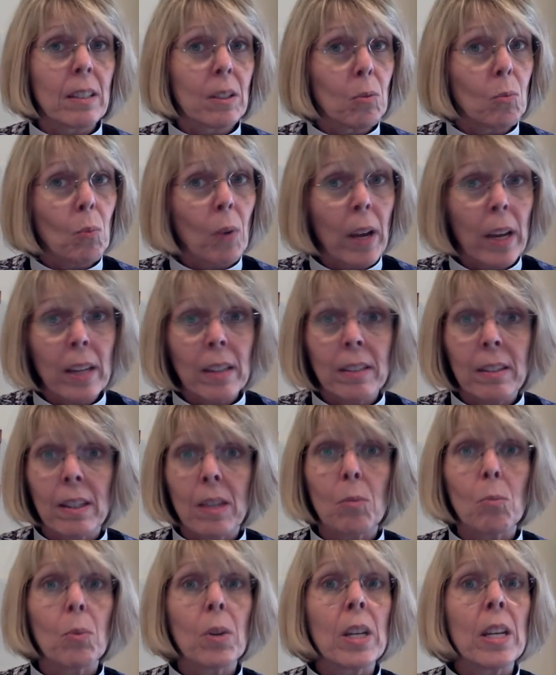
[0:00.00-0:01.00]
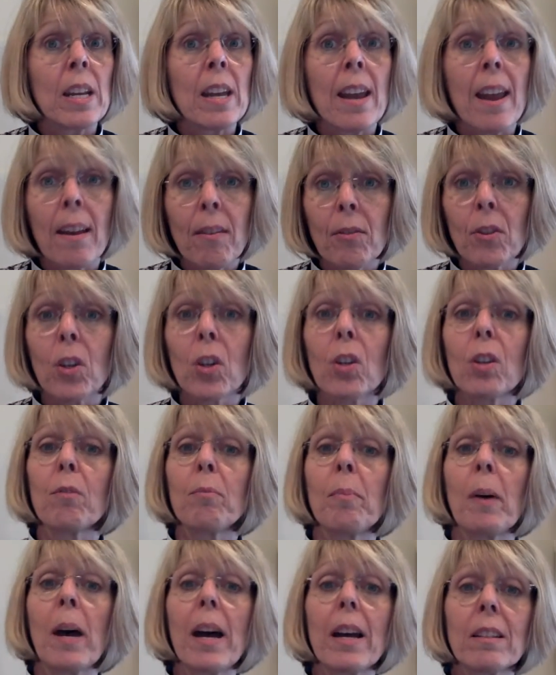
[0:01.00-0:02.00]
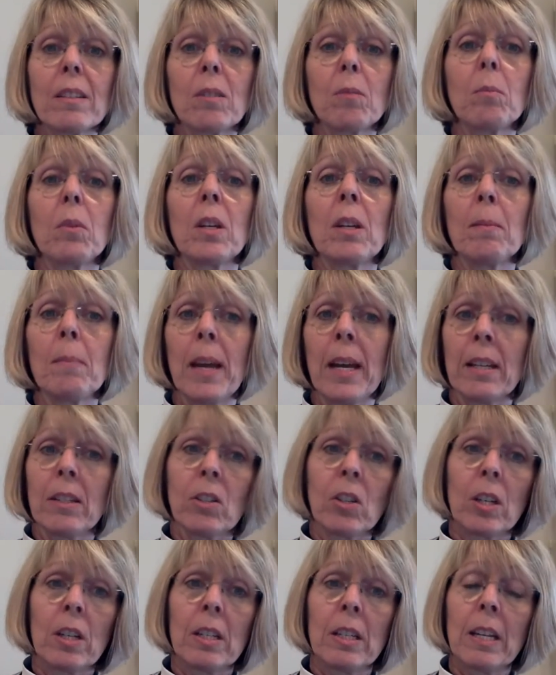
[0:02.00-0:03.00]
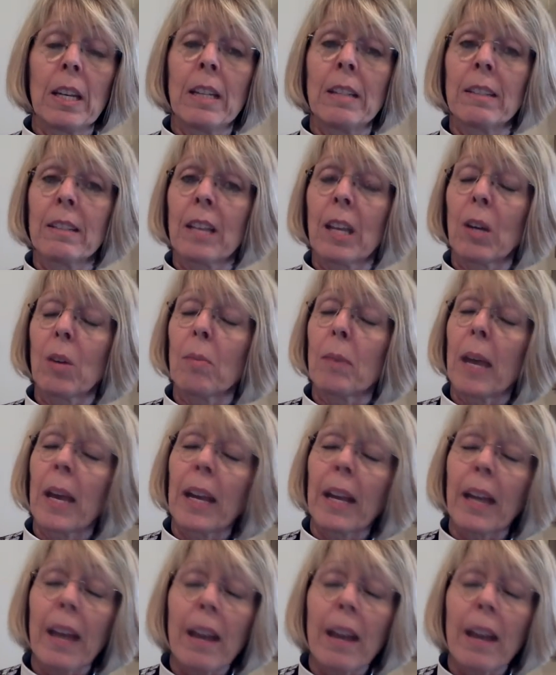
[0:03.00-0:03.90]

in ways that we never could have possibly imagined and scale back